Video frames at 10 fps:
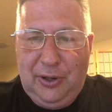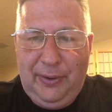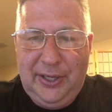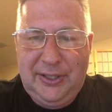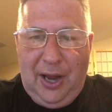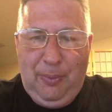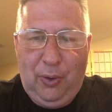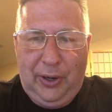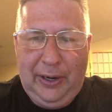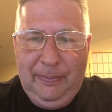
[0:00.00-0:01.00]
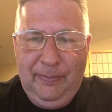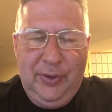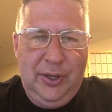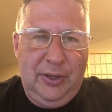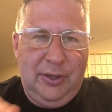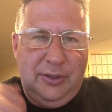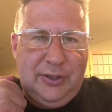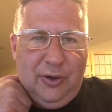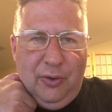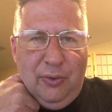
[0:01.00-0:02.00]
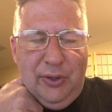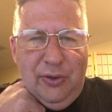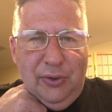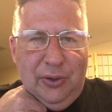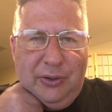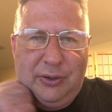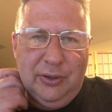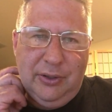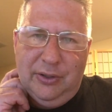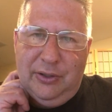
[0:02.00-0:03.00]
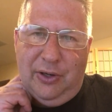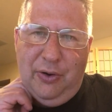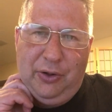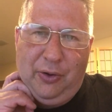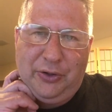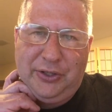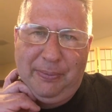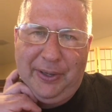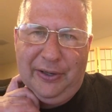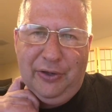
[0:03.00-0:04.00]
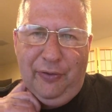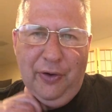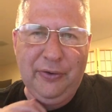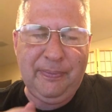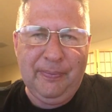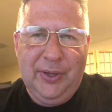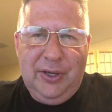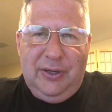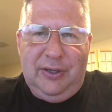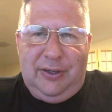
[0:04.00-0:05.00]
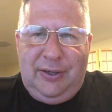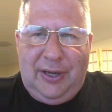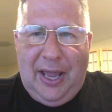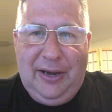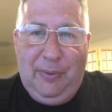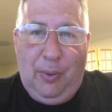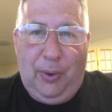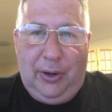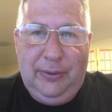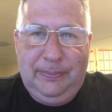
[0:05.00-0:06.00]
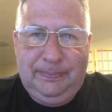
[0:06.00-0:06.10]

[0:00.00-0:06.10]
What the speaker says: are going to stop working. So you'll go to launch something on your phone, and it won't work.